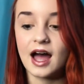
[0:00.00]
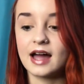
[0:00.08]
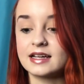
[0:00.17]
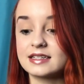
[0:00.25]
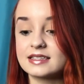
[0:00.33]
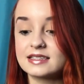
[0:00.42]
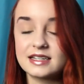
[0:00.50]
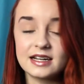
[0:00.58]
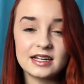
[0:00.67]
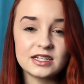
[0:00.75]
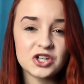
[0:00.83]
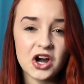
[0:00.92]
I didn't see
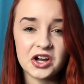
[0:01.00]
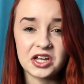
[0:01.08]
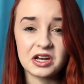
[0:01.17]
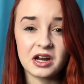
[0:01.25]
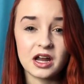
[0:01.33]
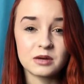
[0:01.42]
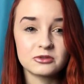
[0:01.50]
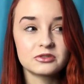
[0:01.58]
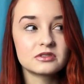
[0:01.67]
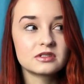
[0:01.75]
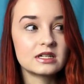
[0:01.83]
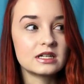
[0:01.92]
any talking
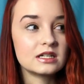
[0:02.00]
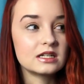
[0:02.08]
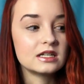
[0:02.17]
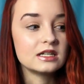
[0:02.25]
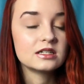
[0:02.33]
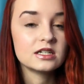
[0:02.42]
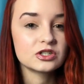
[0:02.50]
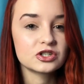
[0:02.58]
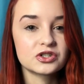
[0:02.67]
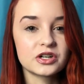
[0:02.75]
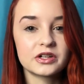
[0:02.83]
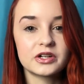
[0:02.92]
animals in the teaser
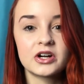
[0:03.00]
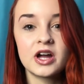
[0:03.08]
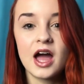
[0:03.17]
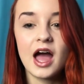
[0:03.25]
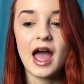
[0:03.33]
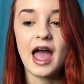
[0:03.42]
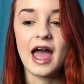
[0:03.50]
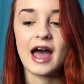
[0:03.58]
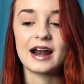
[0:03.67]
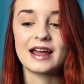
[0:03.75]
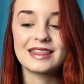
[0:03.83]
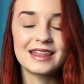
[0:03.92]
trailer,
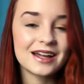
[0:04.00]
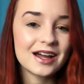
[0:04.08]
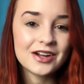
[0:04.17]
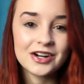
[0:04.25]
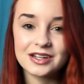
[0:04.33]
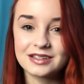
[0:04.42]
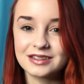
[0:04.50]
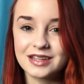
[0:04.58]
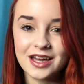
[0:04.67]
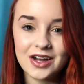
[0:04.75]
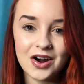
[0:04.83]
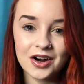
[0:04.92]
and I think I heard that
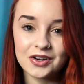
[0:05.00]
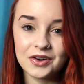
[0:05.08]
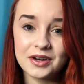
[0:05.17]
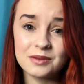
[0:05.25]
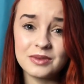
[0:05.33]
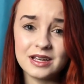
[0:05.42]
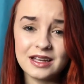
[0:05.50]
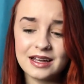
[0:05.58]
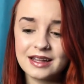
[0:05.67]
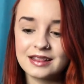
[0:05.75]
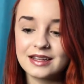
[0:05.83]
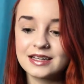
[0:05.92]
they aren't going to be
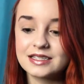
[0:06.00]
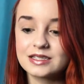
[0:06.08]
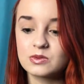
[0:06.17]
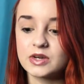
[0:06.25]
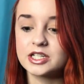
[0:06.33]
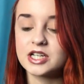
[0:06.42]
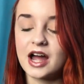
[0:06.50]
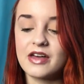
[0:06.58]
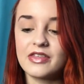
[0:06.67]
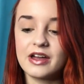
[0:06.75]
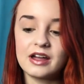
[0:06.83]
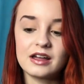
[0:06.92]
in this, which I
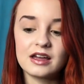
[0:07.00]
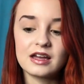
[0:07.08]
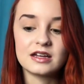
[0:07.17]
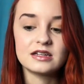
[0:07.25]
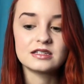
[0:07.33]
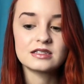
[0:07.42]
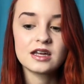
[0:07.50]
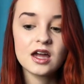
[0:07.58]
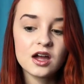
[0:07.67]
think is